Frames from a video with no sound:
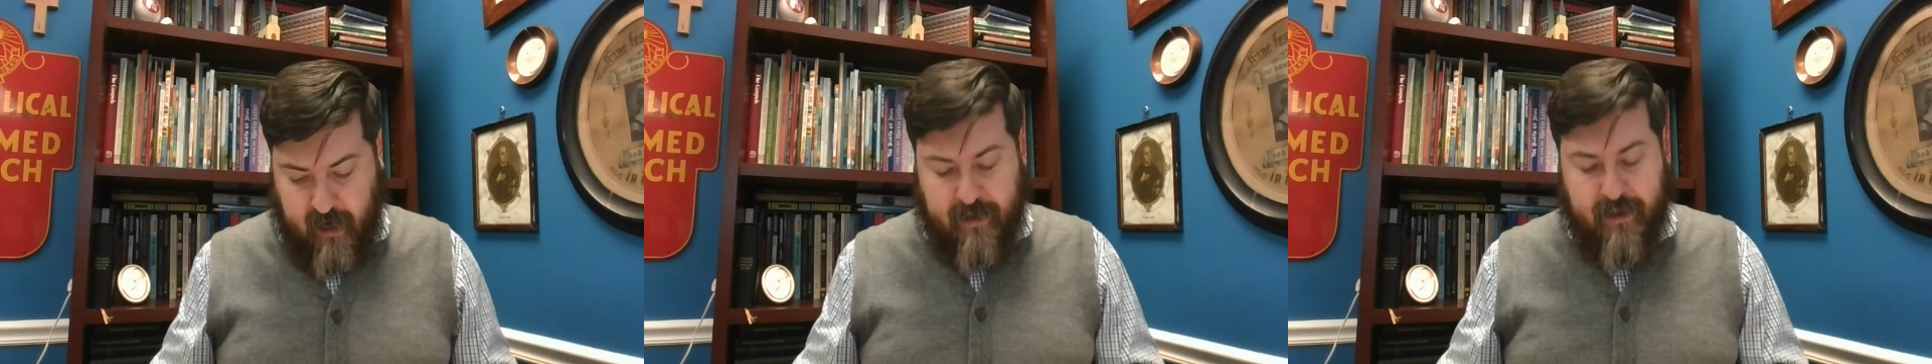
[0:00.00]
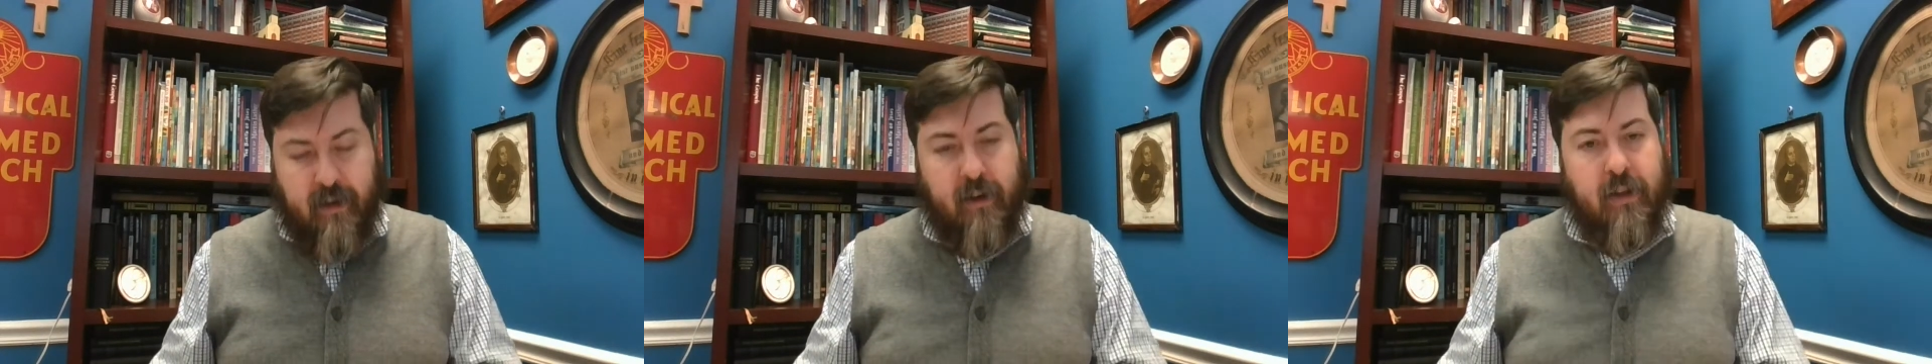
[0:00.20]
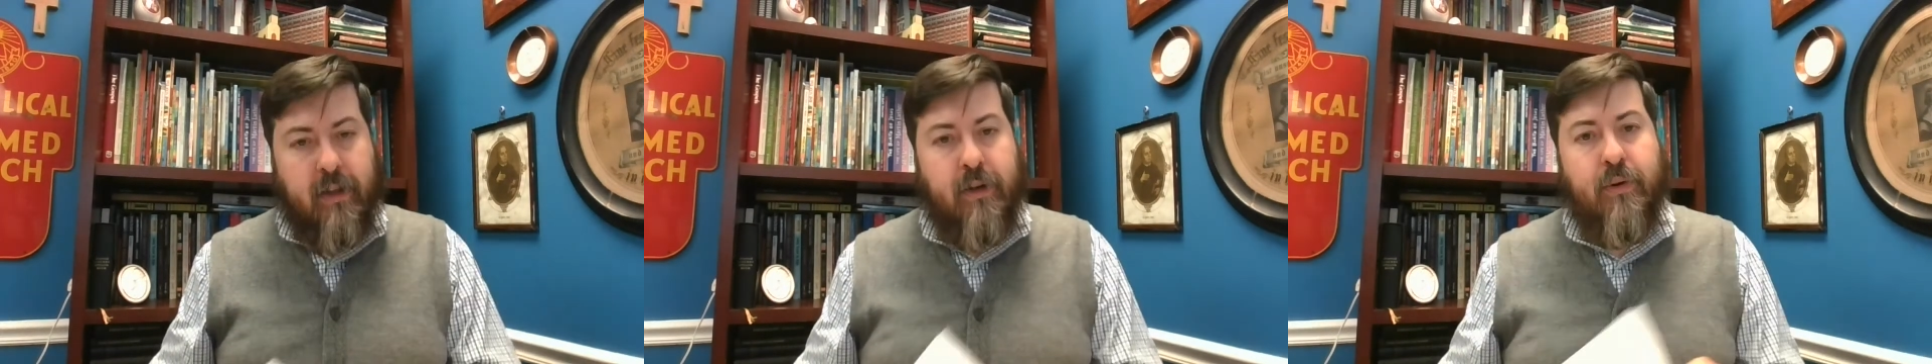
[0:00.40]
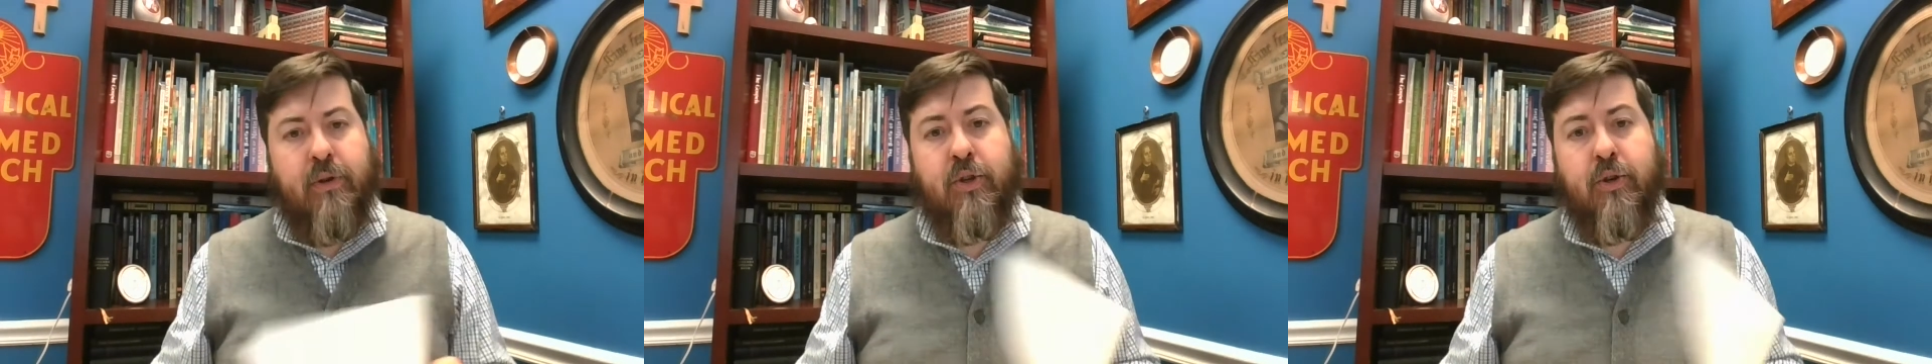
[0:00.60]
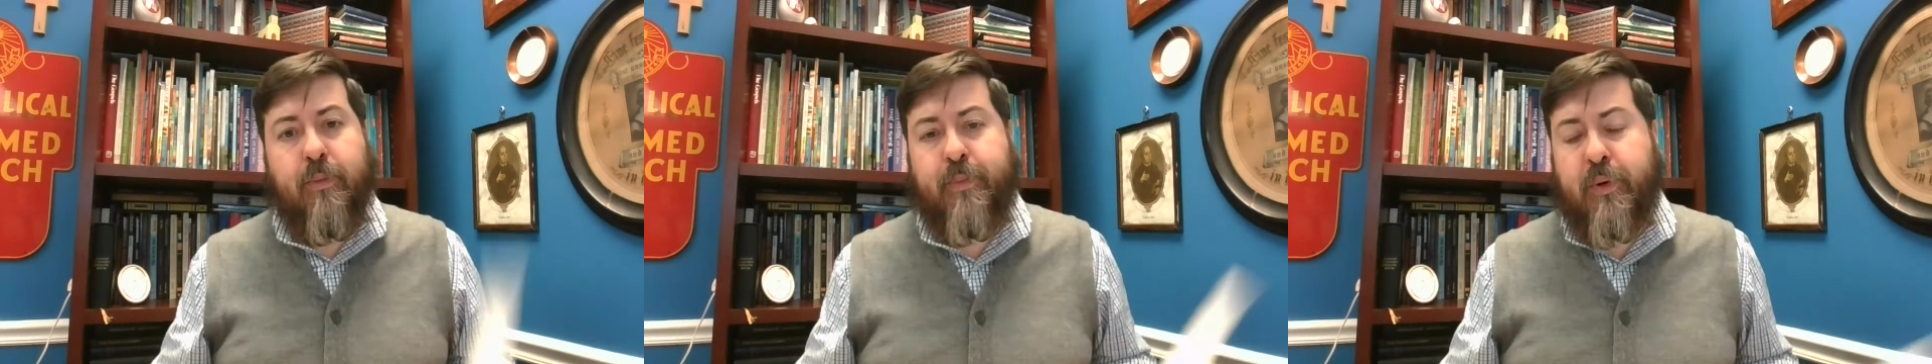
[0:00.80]
To
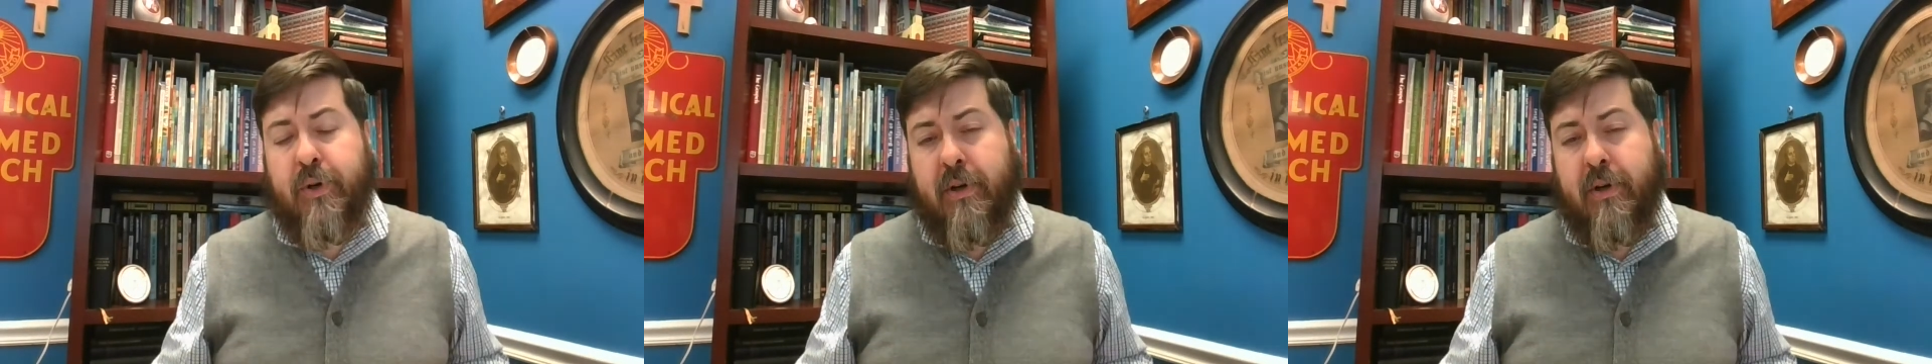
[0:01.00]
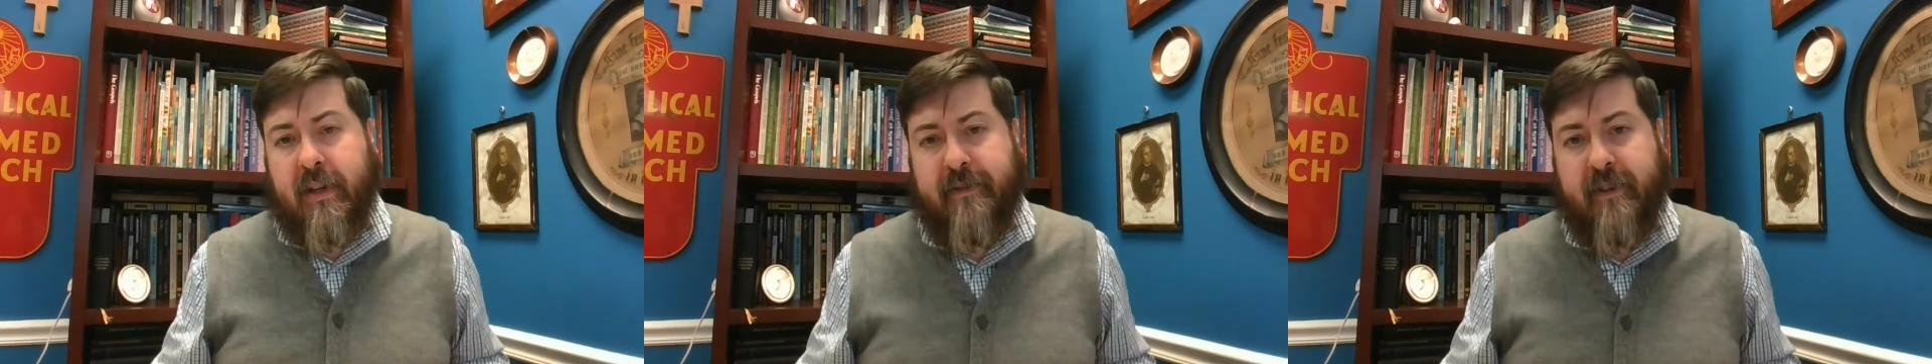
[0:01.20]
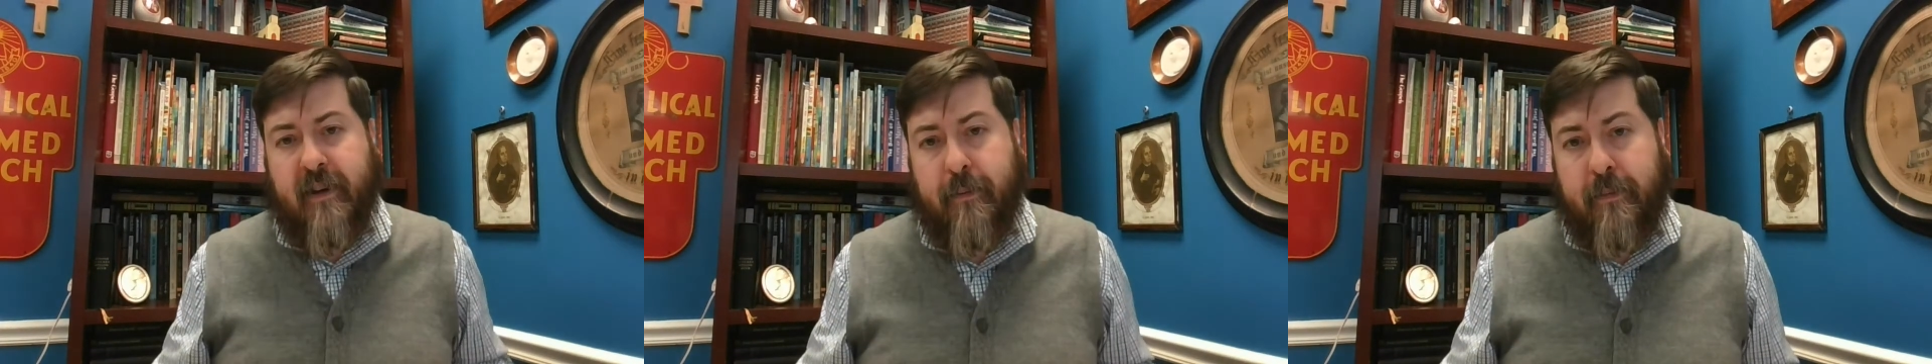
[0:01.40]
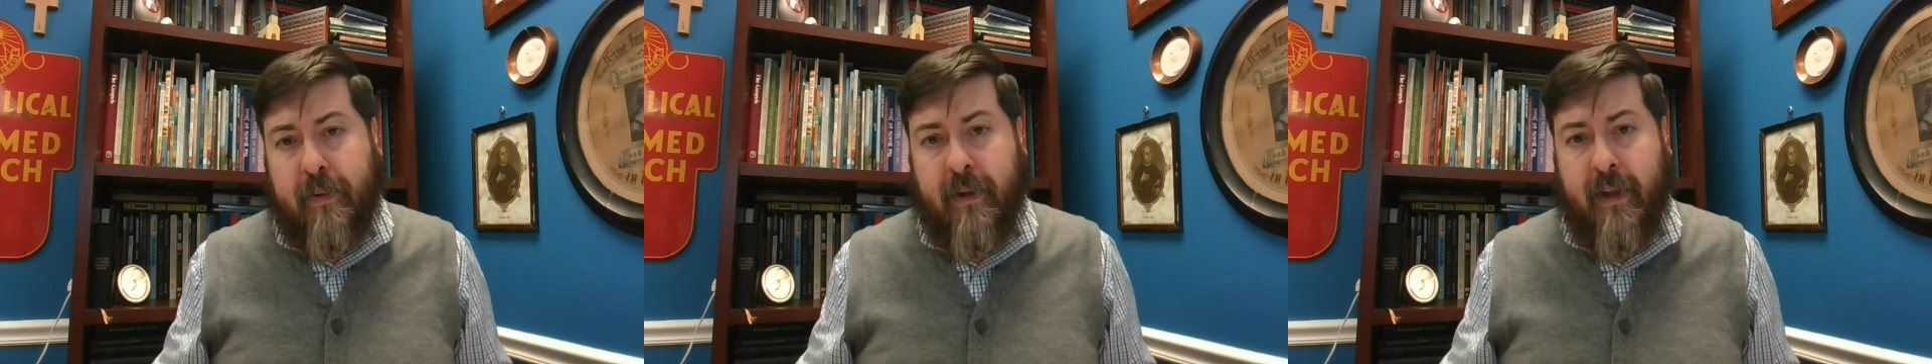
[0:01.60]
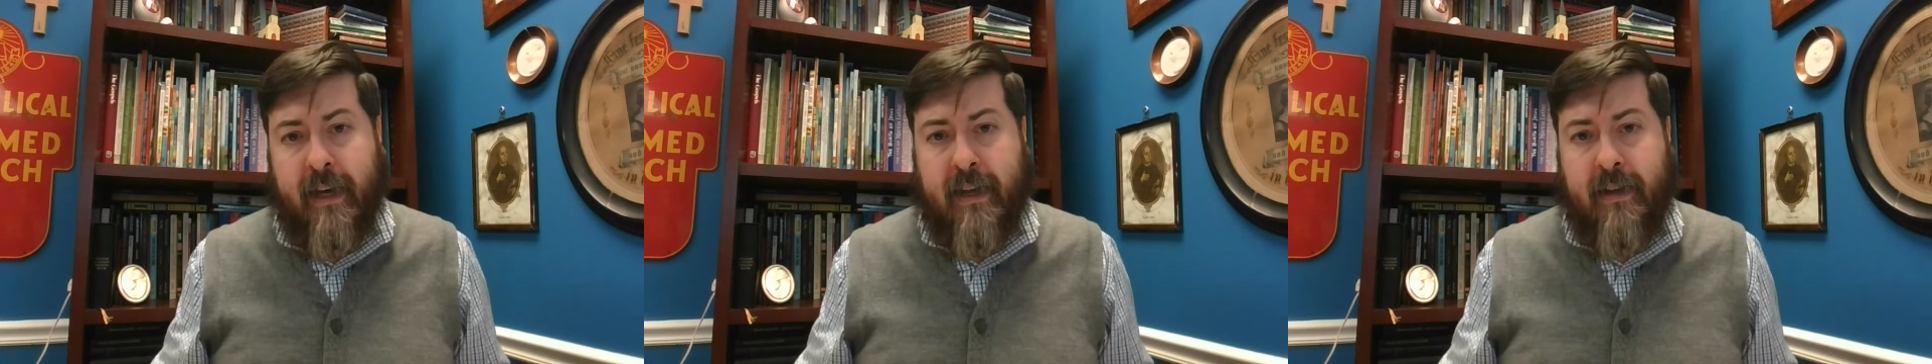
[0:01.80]
close your book of
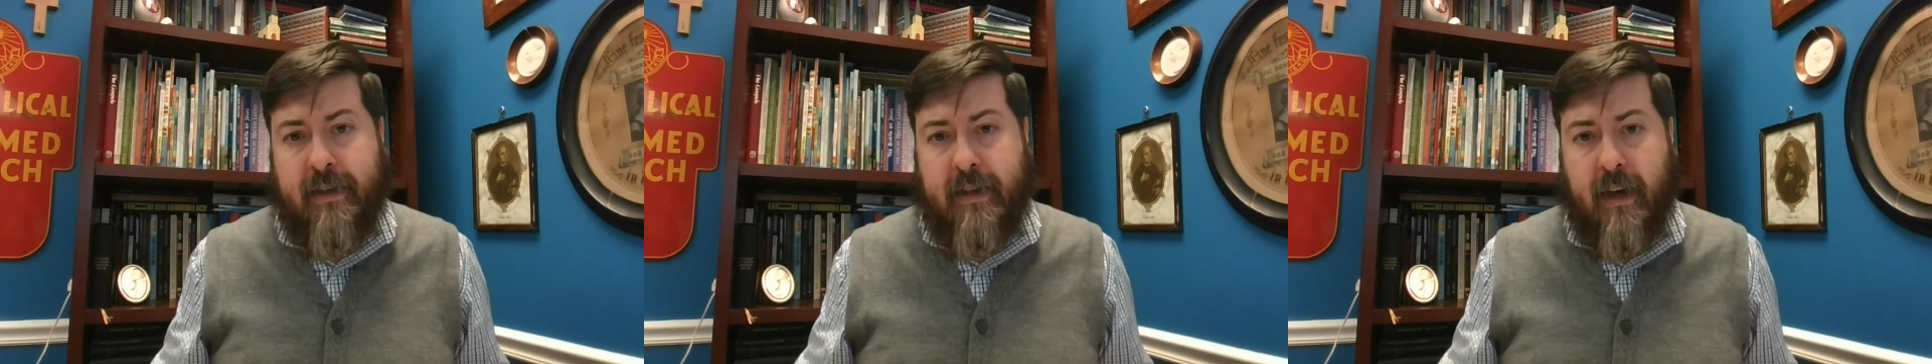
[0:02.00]
complaints